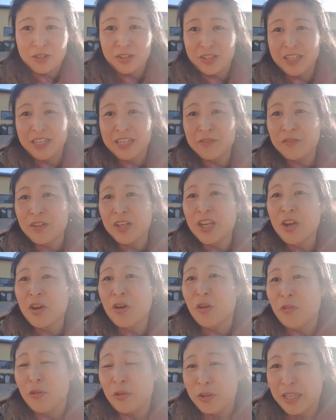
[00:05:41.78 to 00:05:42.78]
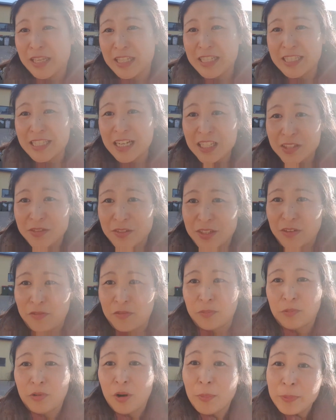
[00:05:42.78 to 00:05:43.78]
just seen a video of all the insides of the
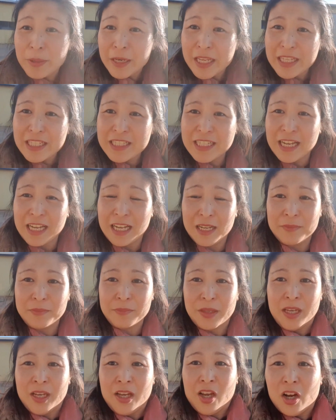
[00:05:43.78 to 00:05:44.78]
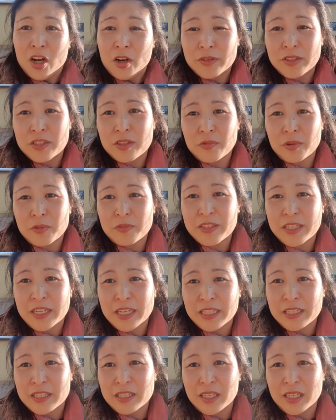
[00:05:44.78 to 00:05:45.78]
different properties. Obviously we've
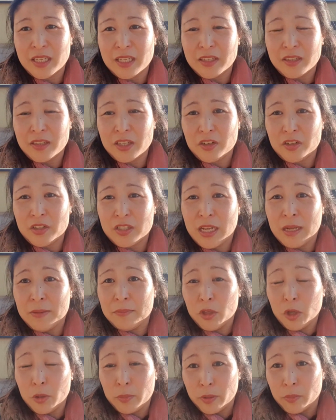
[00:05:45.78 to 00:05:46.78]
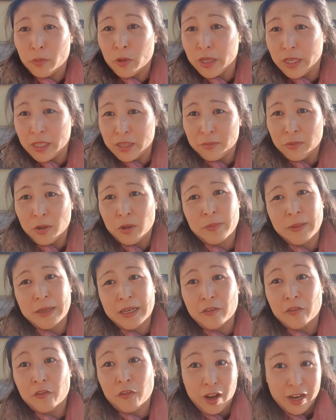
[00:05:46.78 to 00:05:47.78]
seen there's nobody working at the moment,
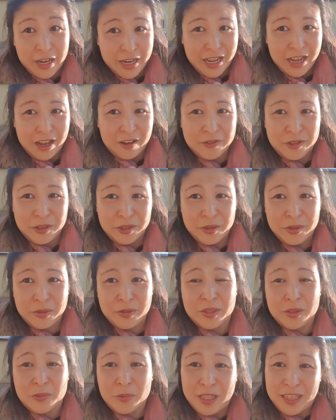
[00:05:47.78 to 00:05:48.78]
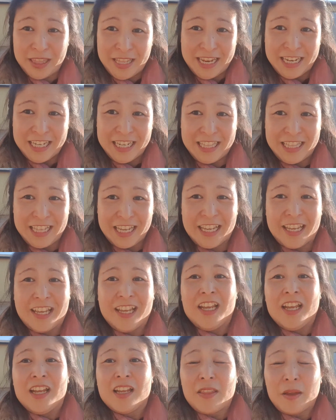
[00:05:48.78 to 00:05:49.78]
being a Friday afternoon. There's one lady there
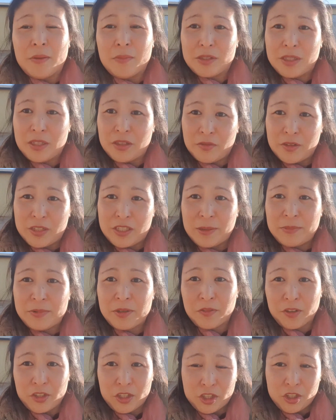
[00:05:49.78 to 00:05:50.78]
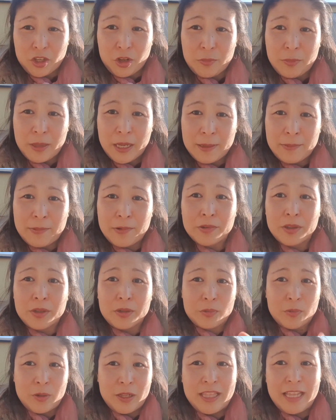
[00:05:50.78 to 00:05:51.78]
that was at the reception for the Stone people.
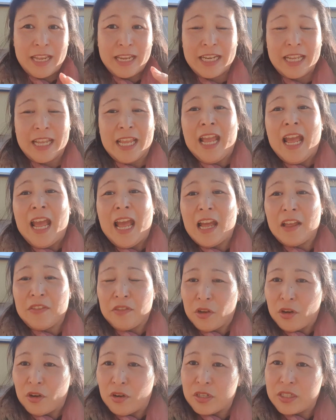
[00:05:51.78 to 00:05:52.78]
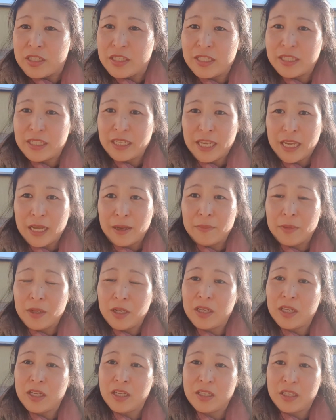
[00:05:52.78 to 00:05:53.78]
There was one lady at Norris,
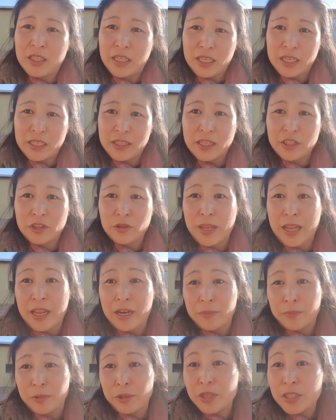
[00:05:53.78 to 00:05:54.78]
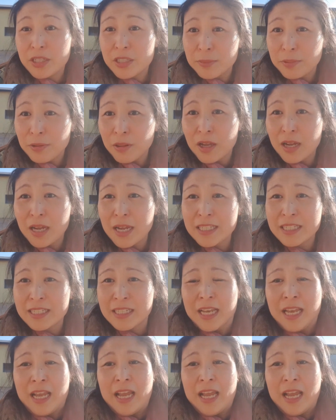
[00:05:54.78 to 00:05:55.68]
they do hair and beauty supplies,